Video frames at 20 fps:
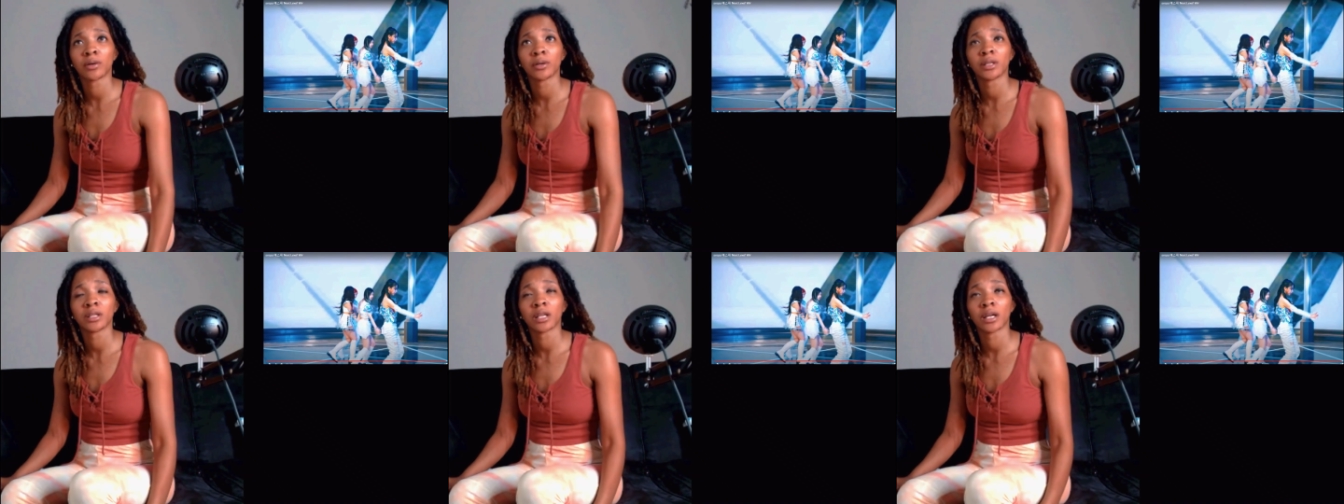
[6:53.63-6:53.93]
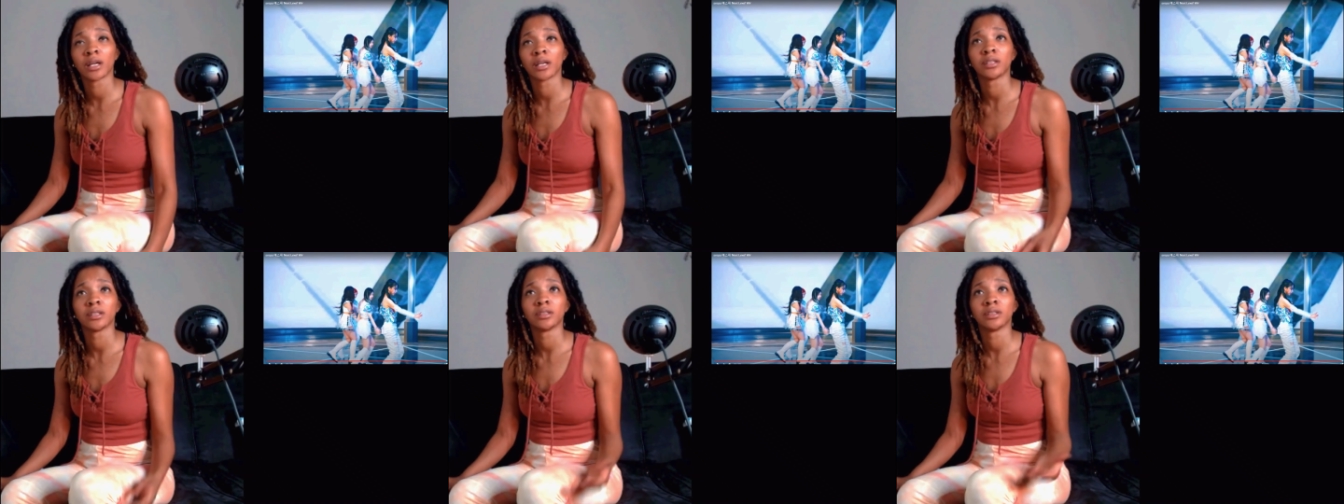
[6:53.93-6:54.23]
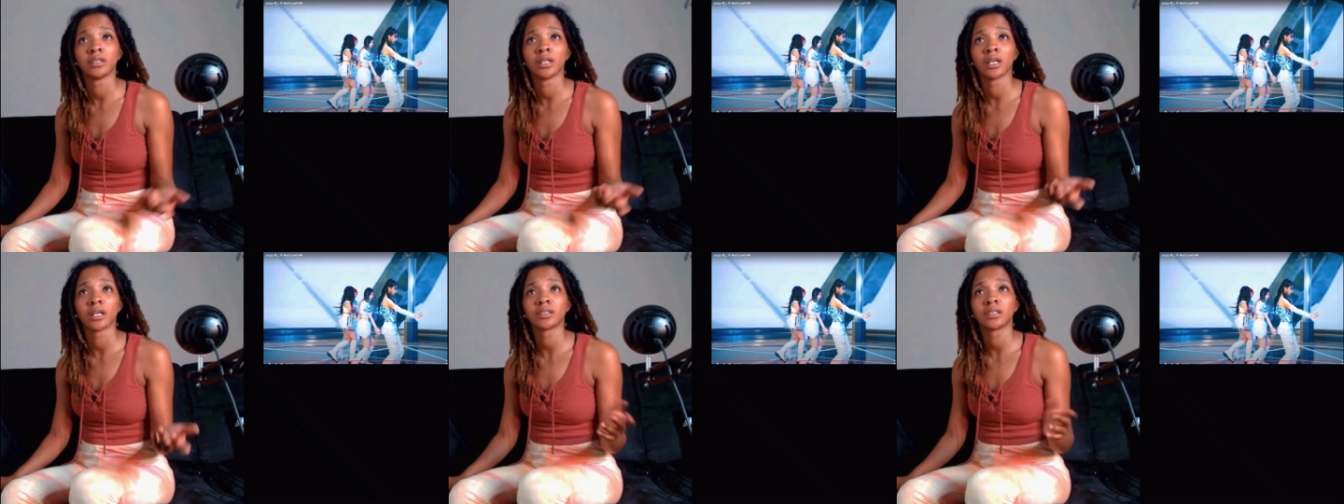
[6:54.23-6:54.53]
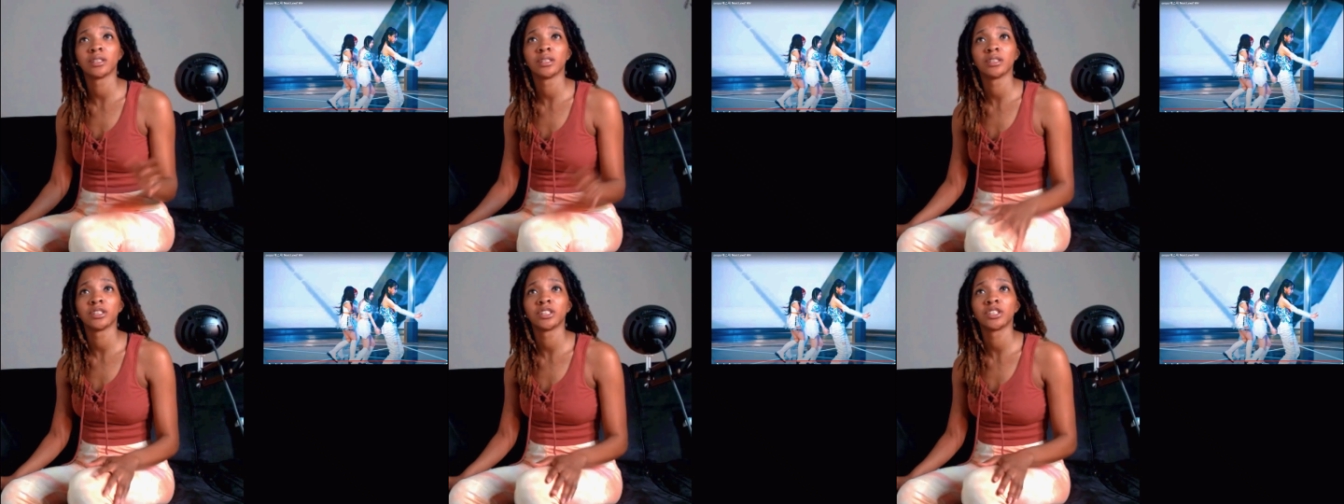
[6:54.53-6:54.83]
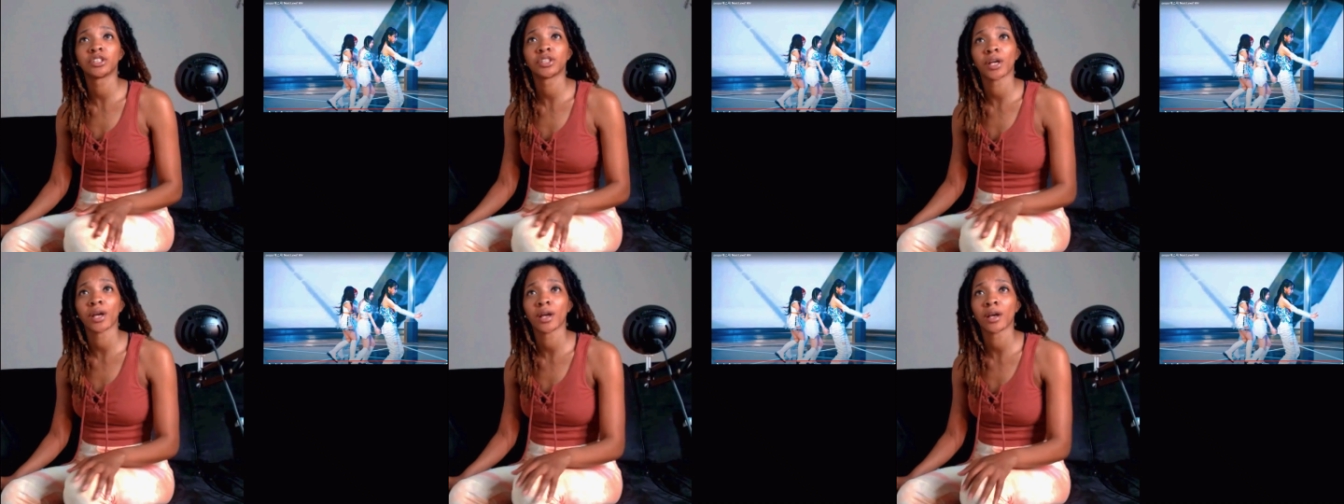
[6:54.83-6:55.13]
and like Destiny's
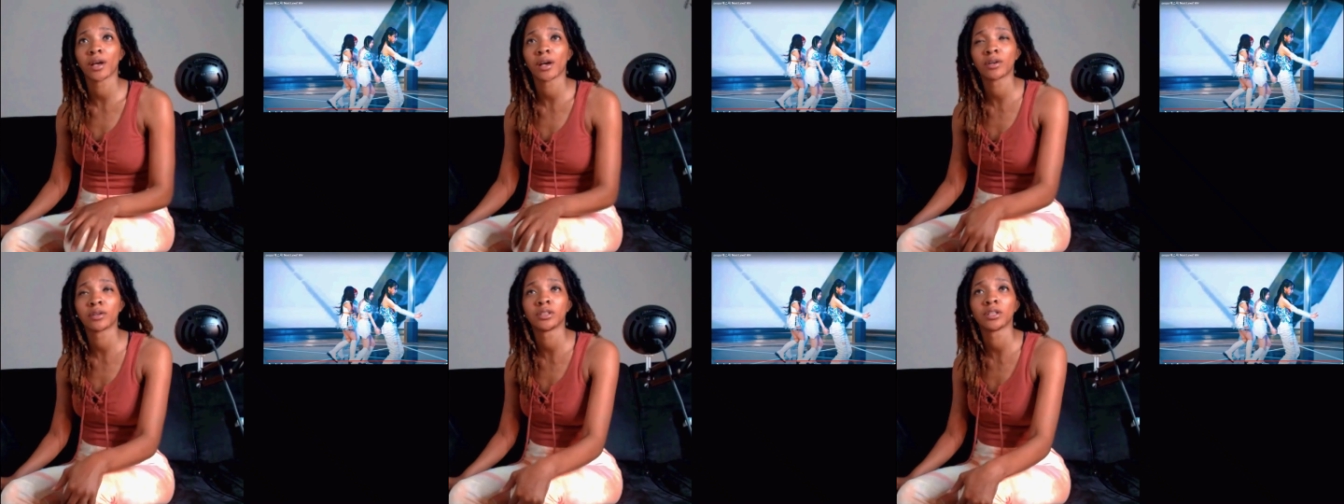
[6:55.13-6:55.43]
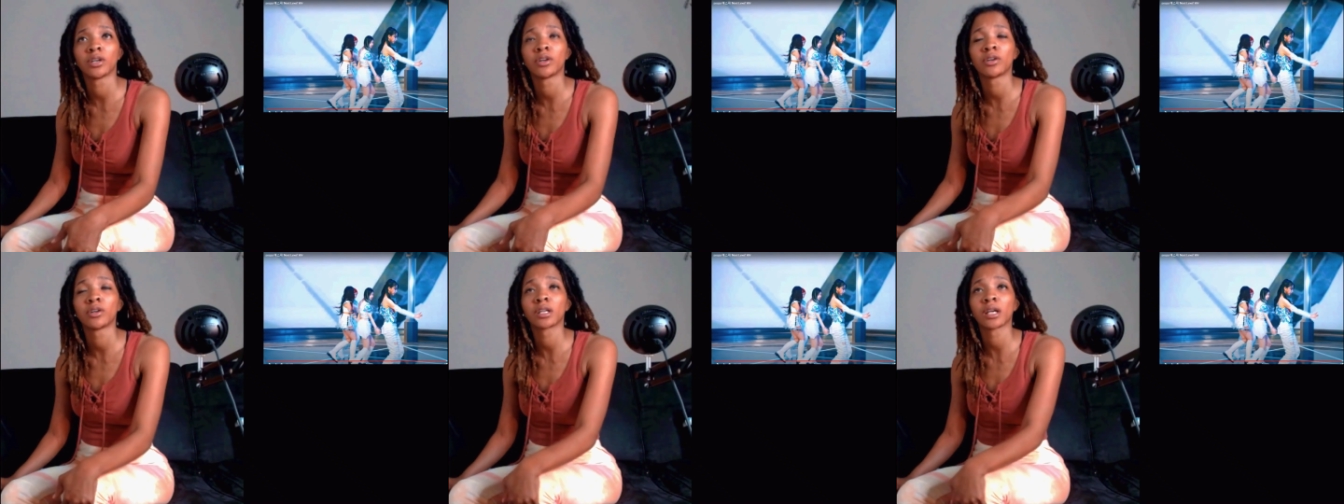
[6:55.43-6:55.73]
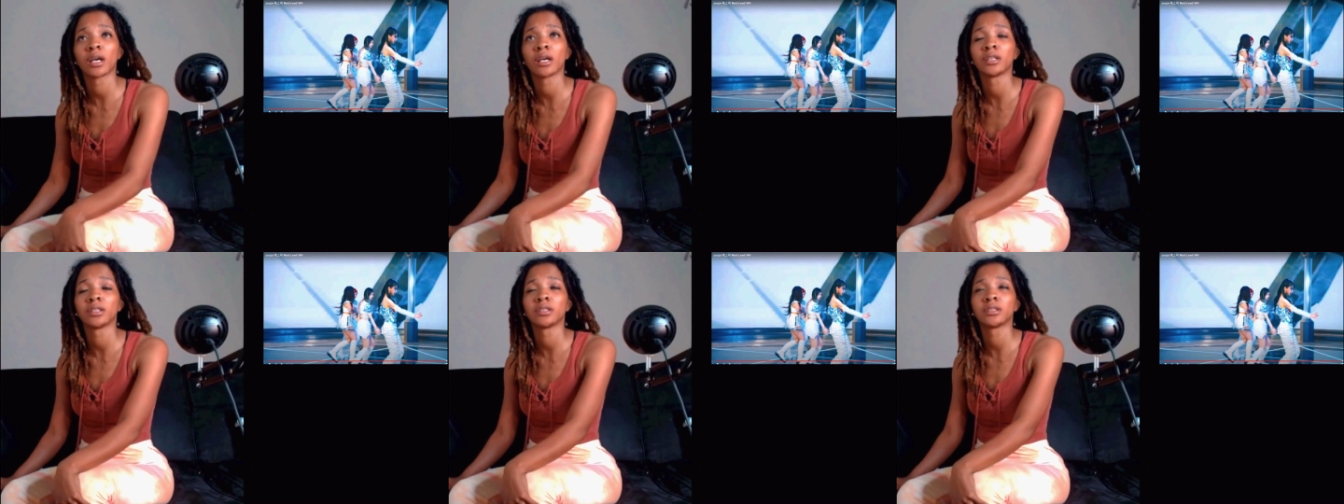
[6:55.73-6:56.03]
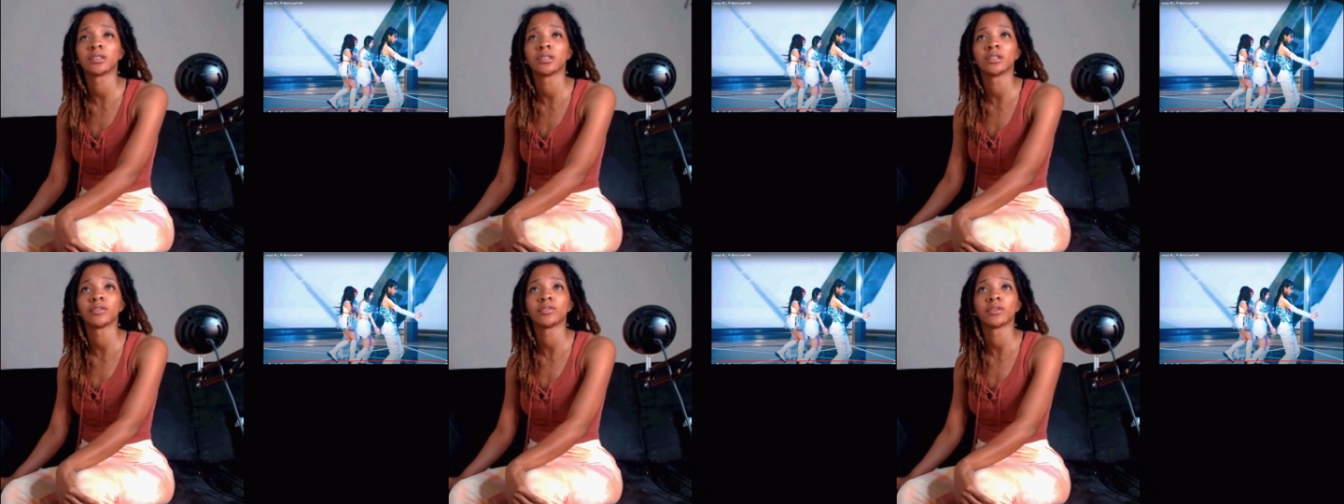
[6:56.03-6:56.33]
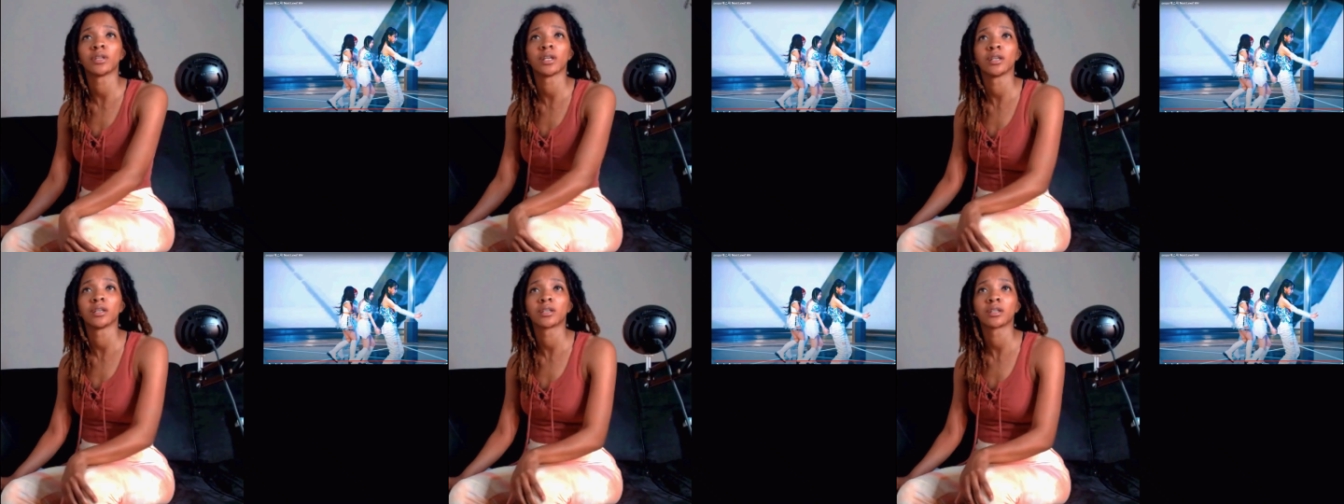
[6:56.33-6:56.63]
Child and all kind of stuff.
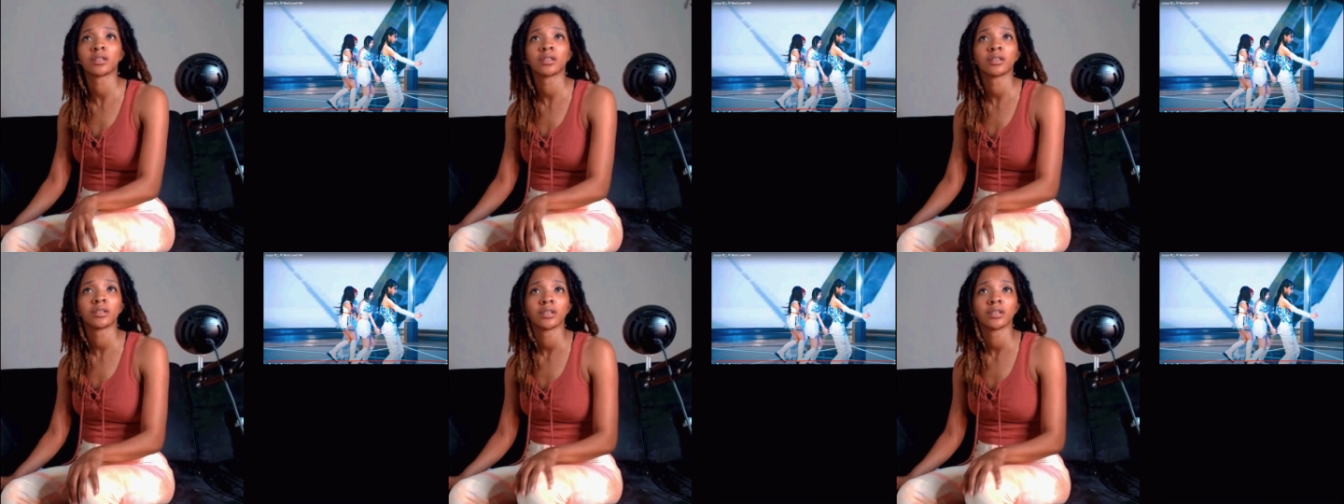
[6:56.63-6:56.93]
Like,